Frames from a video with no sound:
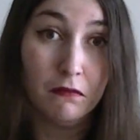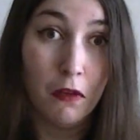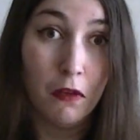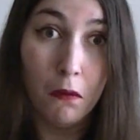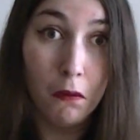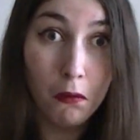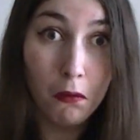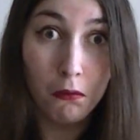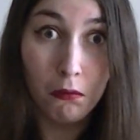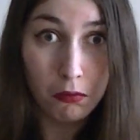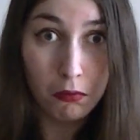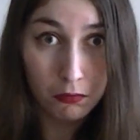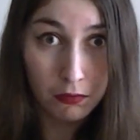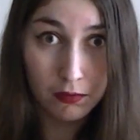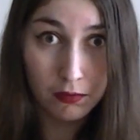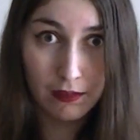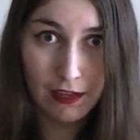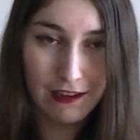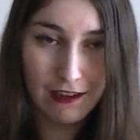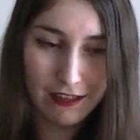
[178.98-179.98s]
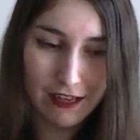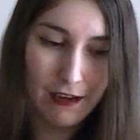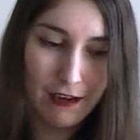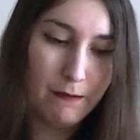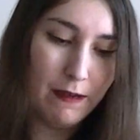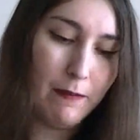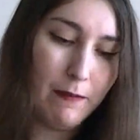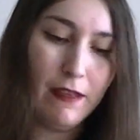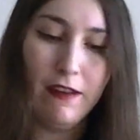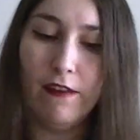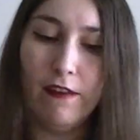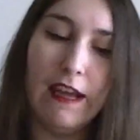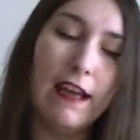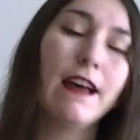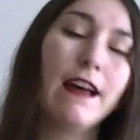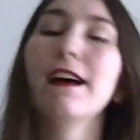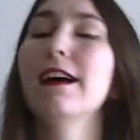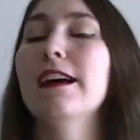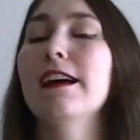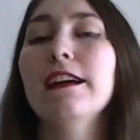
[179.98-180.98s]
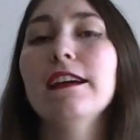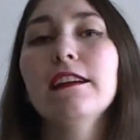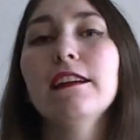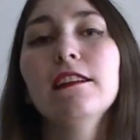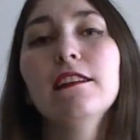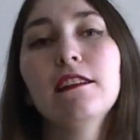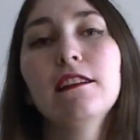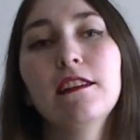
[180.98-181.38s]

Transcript: Woo! That gave me a bit of a high.